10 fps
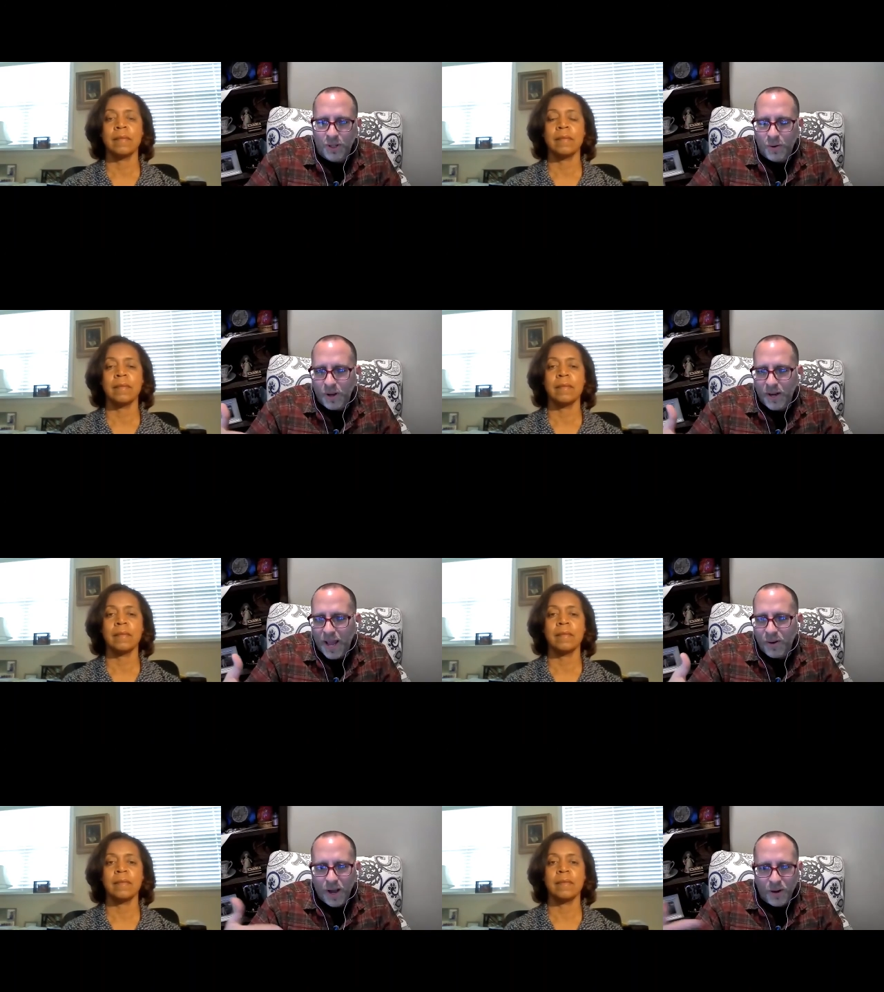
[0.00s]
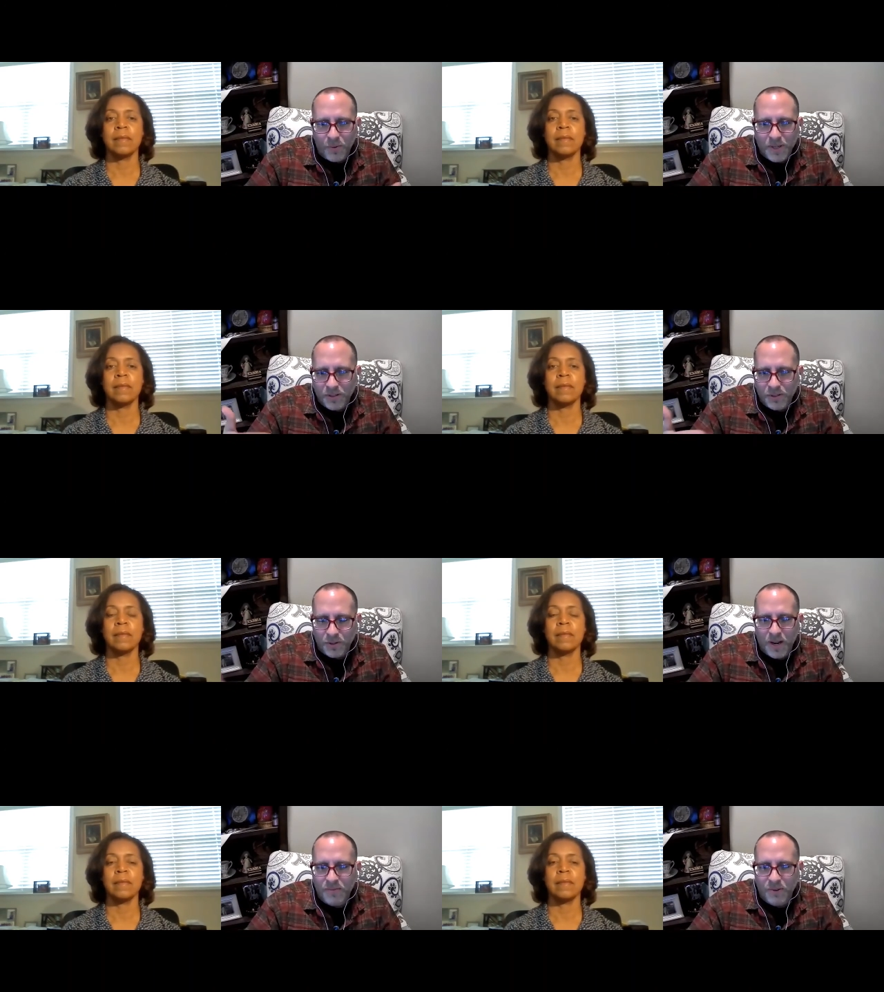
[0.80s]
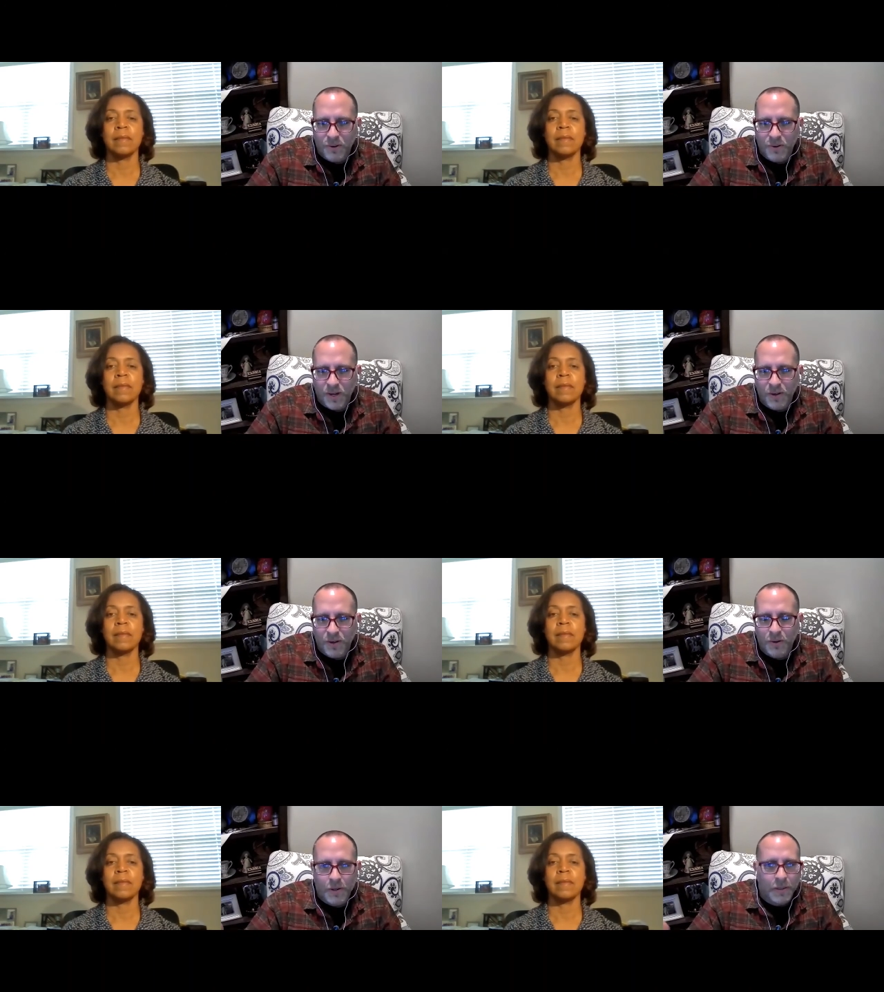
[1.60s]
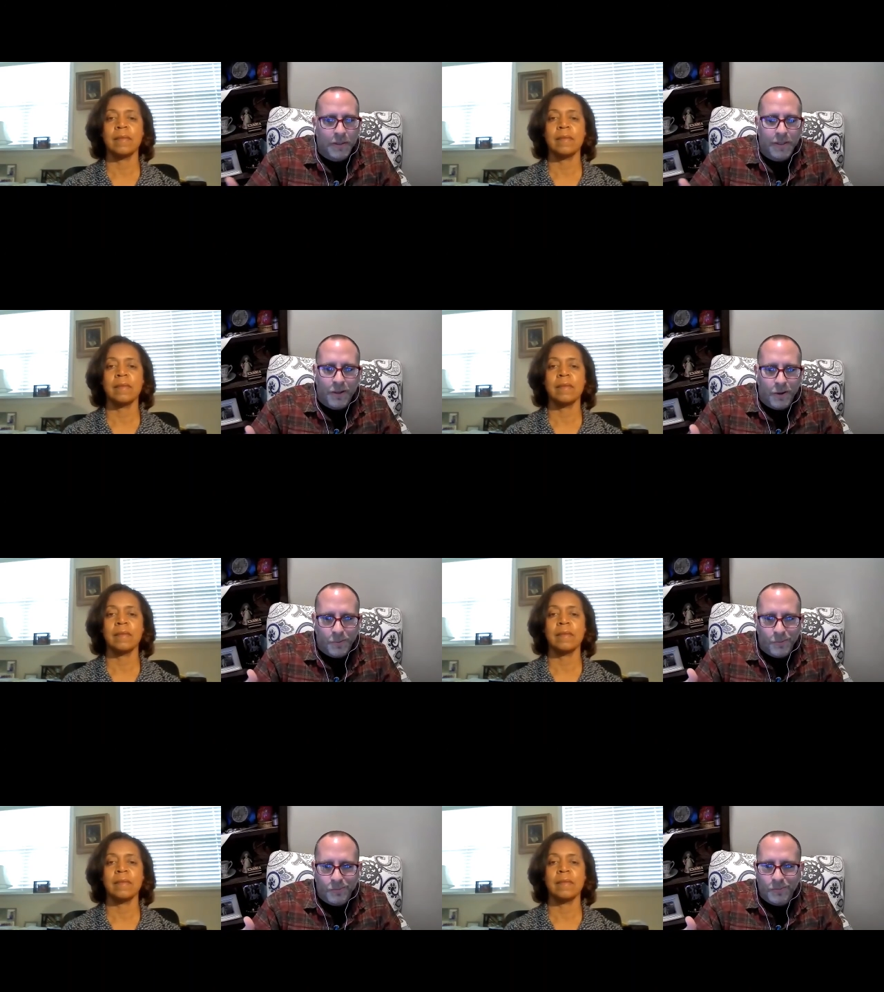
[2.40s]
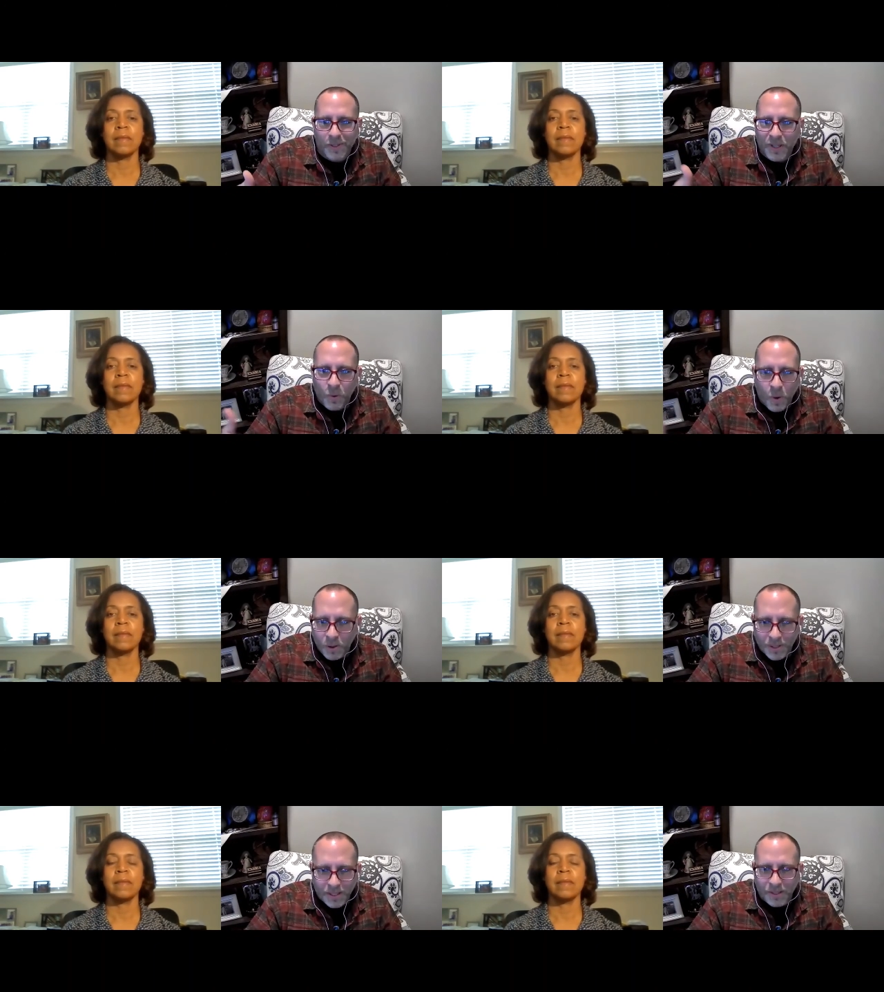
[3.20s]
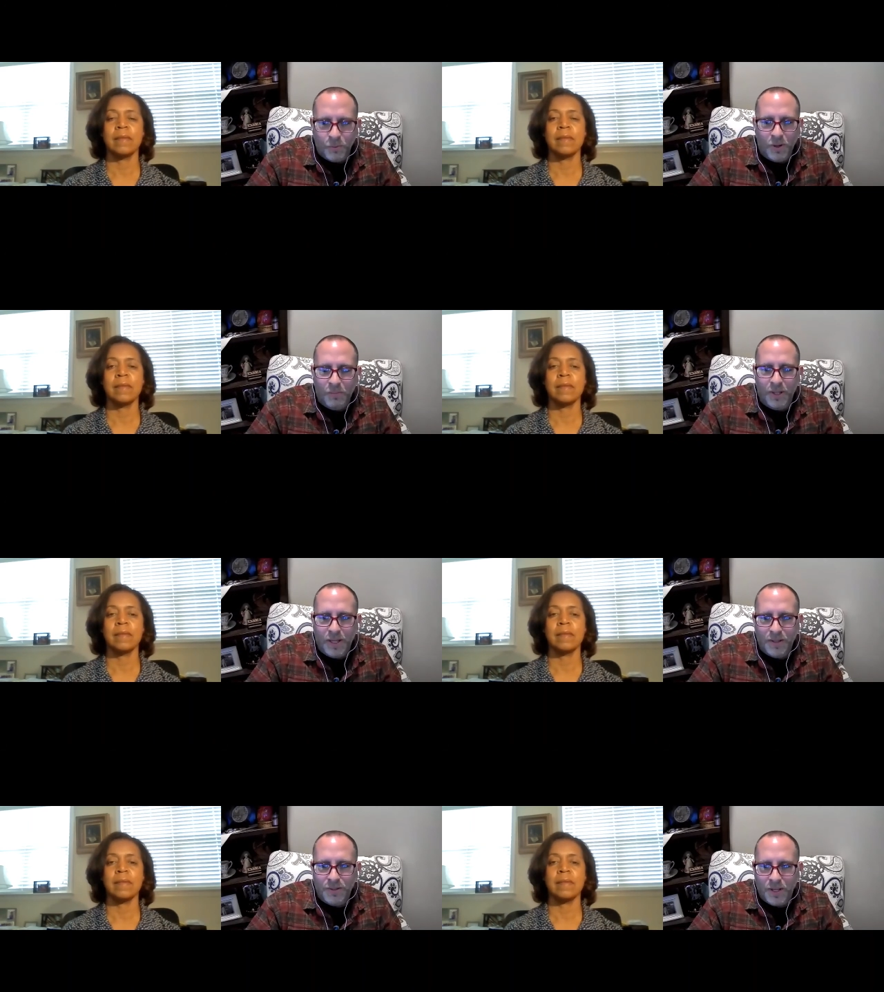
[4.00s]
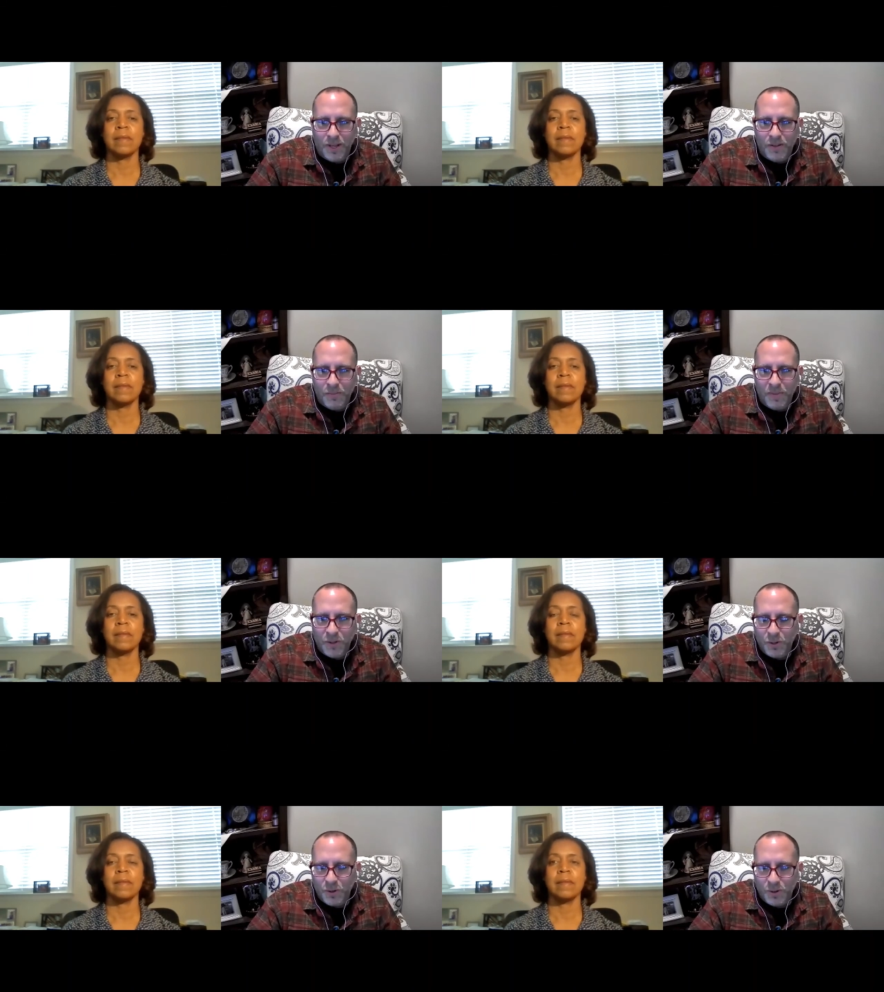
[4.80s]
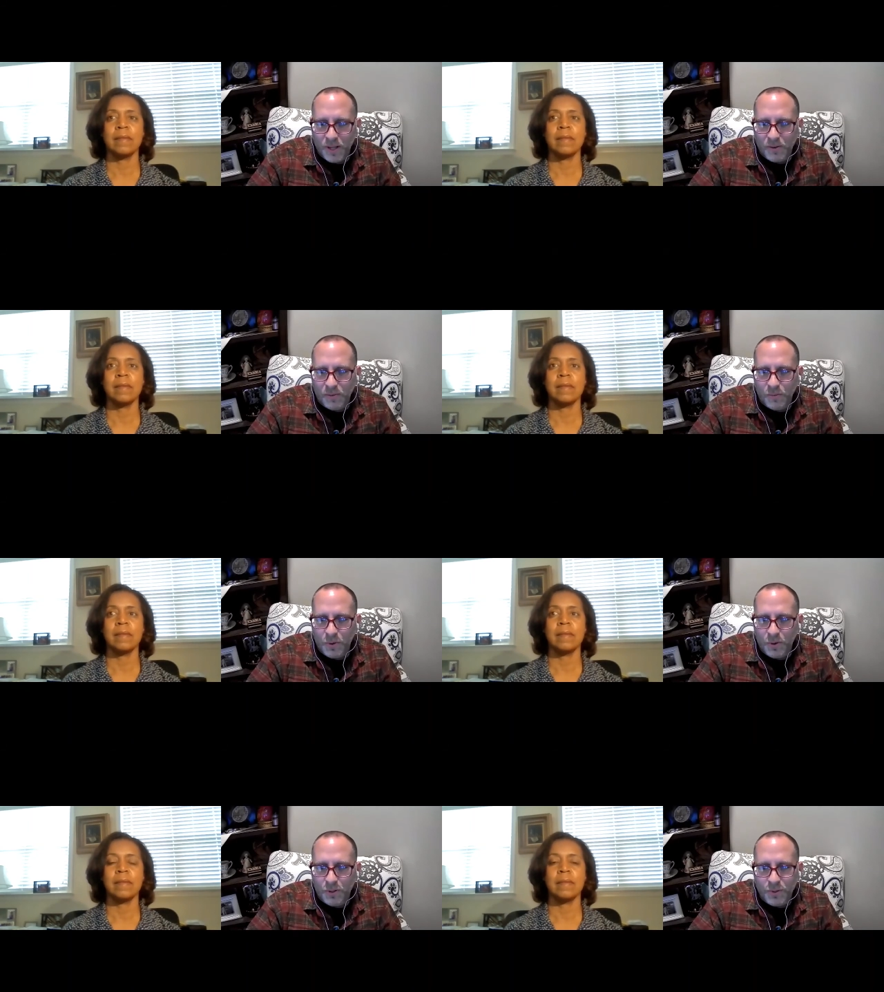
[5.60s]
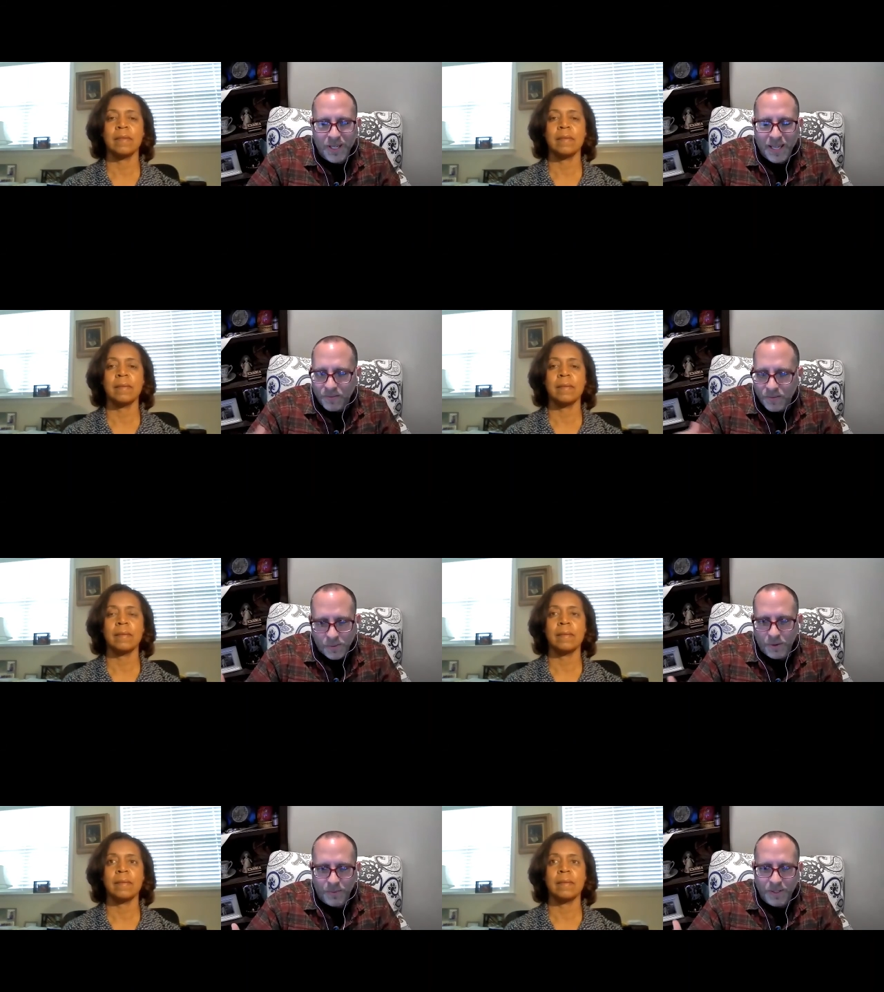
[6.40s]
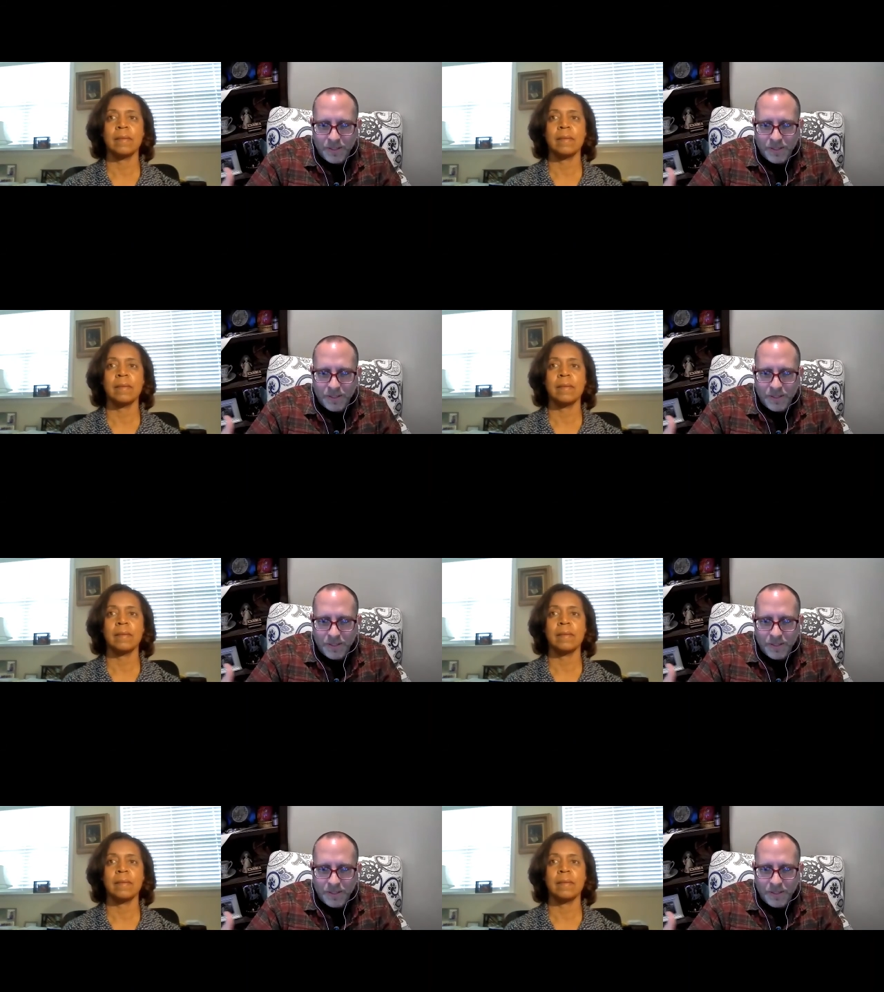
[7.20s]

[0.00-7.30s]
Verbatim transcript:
Speaker 1: you know and how how do we strive for greater you know equality in the workplace and just make sure that we're treating everyone with